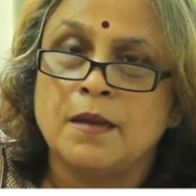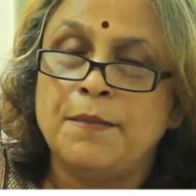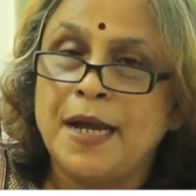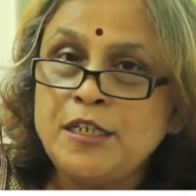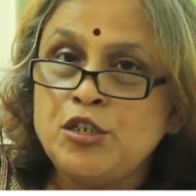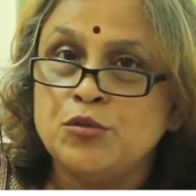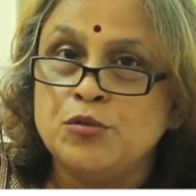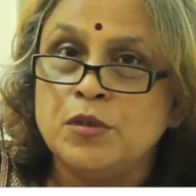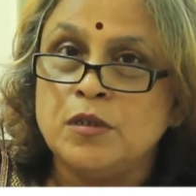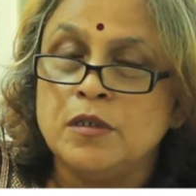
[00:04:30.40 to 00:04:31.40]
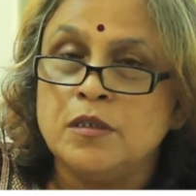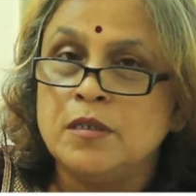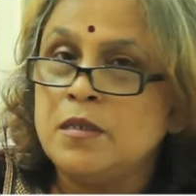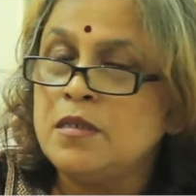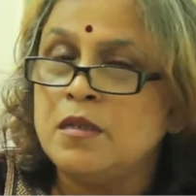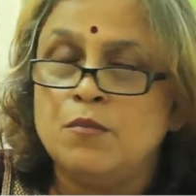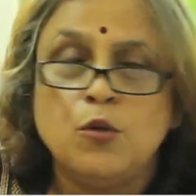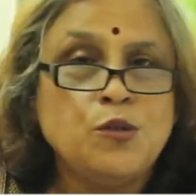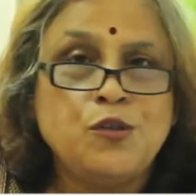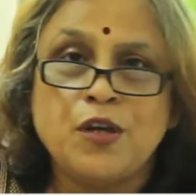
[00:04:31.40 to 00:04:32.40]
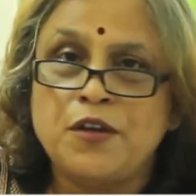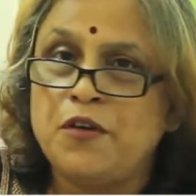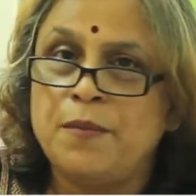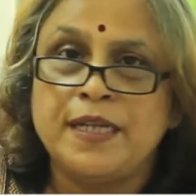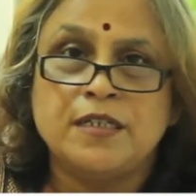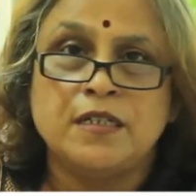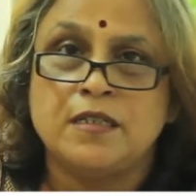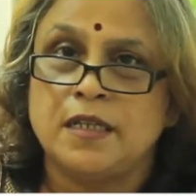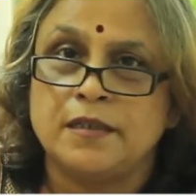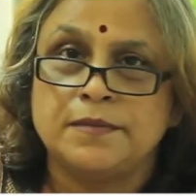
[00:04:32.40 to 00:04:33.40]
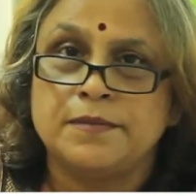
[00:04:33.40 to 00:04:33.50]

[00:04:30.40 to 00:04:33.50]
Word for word: Mind you, this is the most detrimental thing.